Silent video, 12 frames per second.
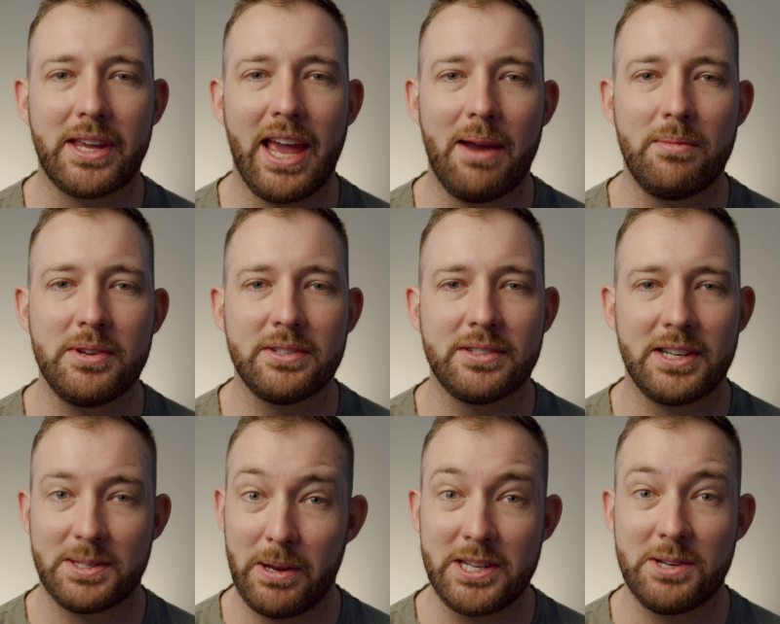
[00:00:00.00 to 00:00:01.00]
cameras,
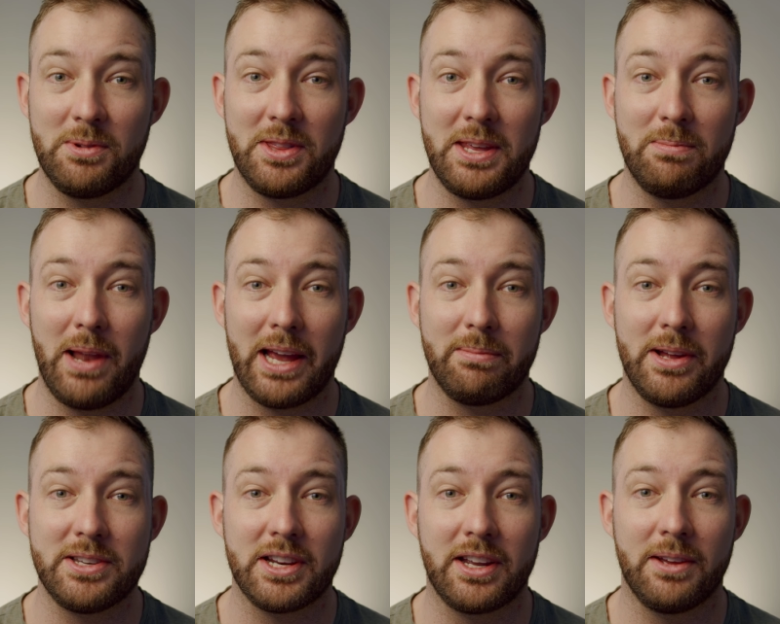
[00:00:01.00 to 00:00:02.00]
especially with the
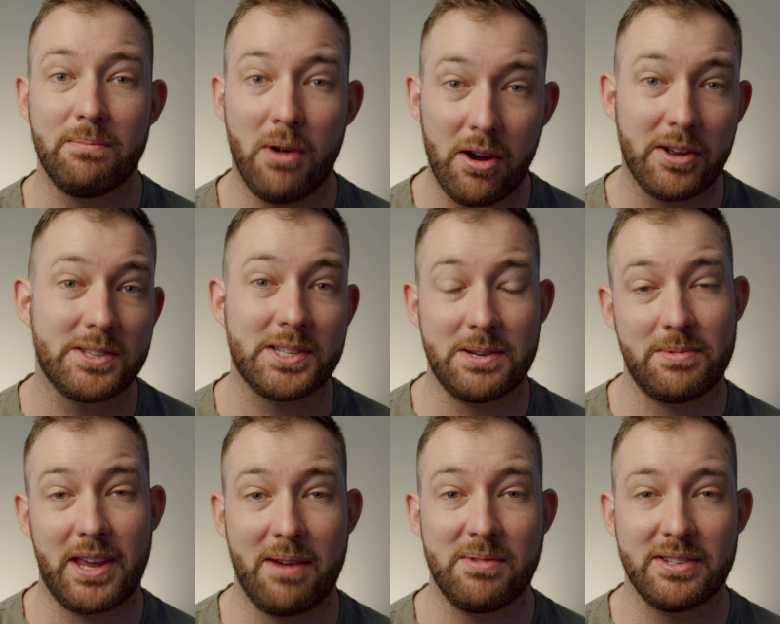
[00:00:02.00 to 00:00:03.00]
Blackmagic Pocket cinema
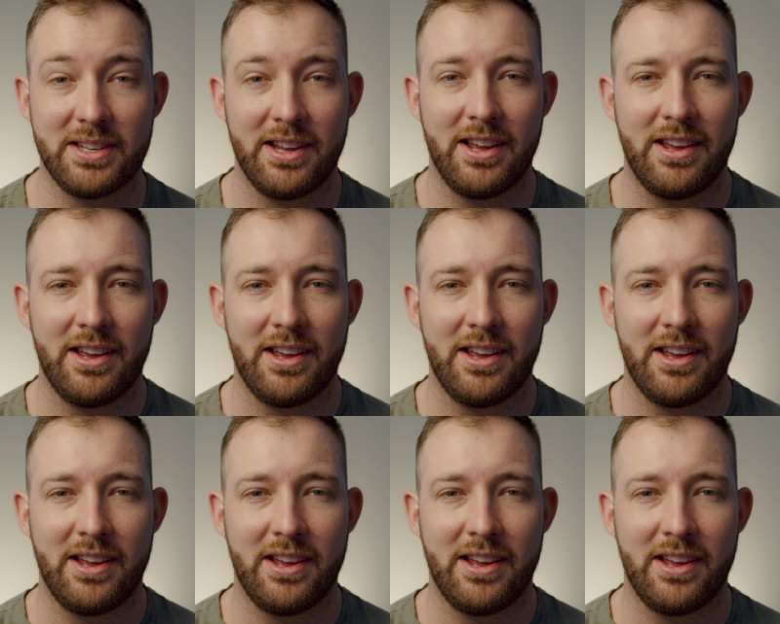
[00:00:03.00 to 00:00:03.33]
cameras,